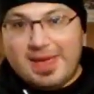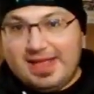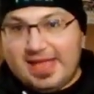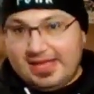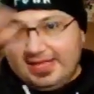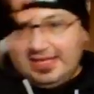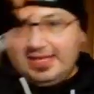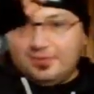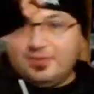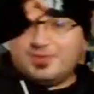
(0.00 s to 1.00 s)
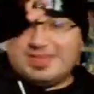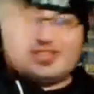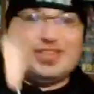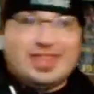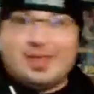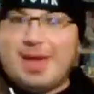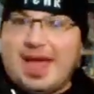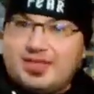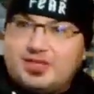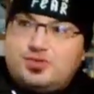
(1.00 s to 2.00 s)
main head he needed, which was actually in the
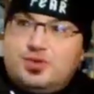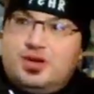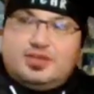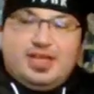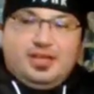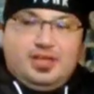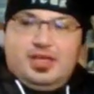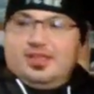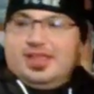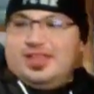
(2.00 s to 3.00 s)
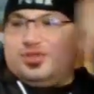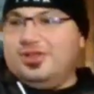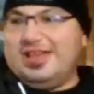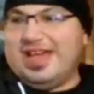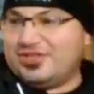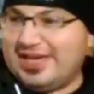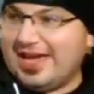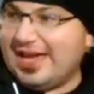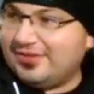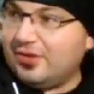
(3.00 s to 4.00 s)
back of the truck that Charlie
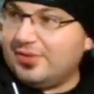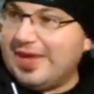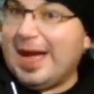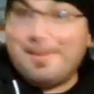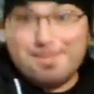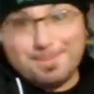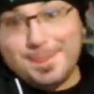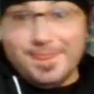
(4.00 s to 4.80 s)
actually had. So yeah.